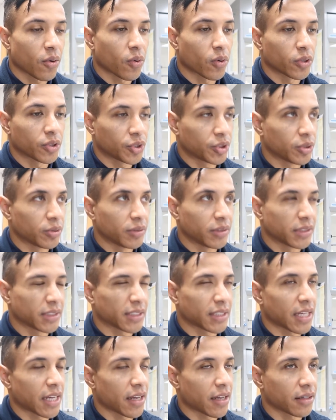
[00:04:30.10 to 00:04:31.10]
or
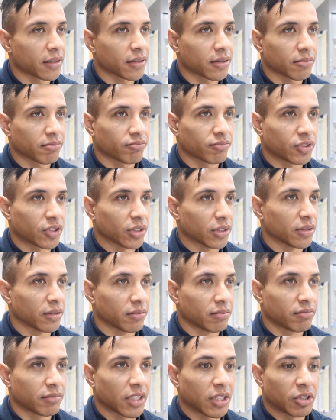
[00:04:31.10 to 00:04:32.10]
students that just
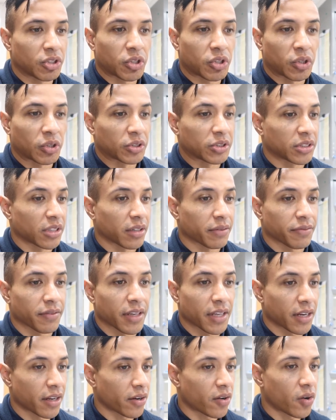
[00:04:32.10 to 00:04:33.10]
didn't turn stuff
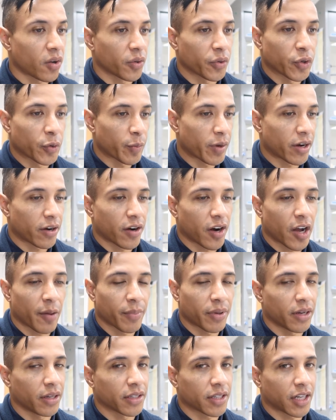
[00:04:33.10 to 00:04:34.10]
in at all, no matter how
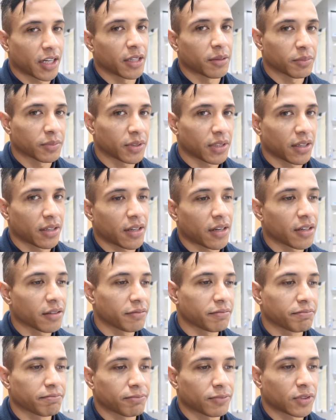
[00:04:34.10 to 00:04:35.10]
many times, like I
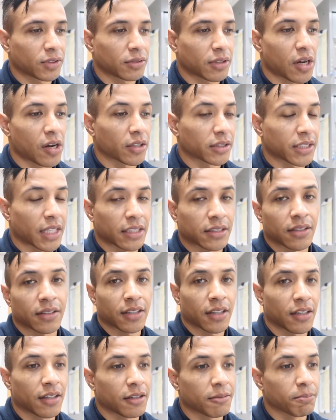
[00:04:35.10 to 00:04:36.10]

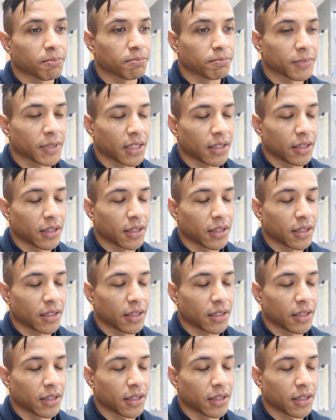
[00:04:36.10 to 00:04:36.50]
contacted them,